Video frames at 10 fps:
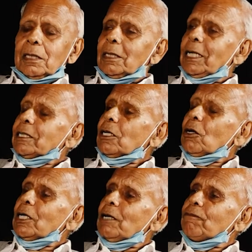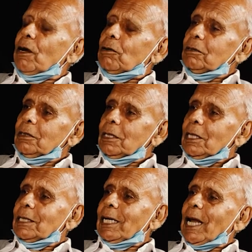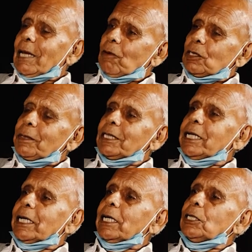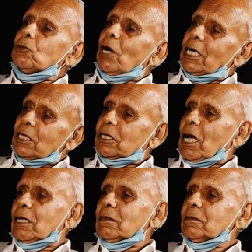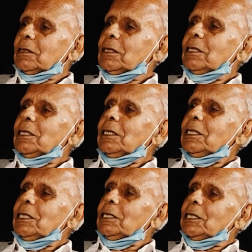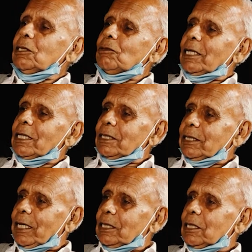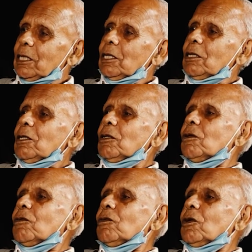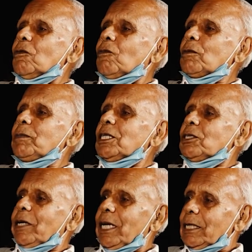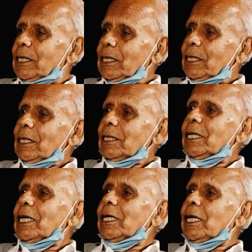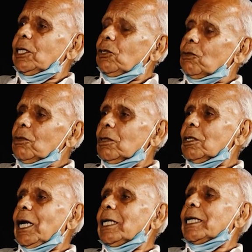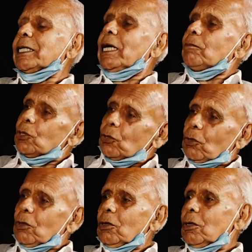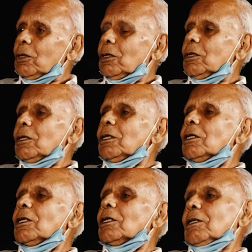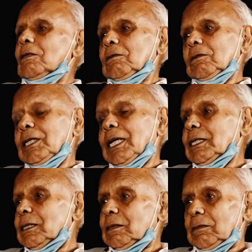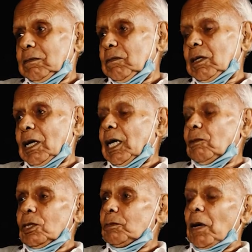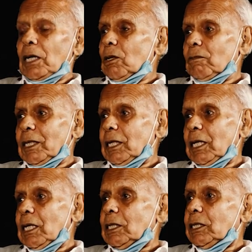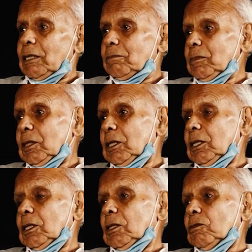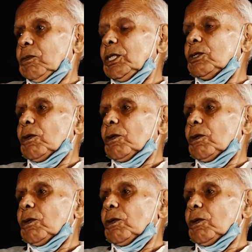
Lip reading: Later on I found that I was being taken to Alaska in the United States for being trained. There I knew, and I came to know that I was part of a team which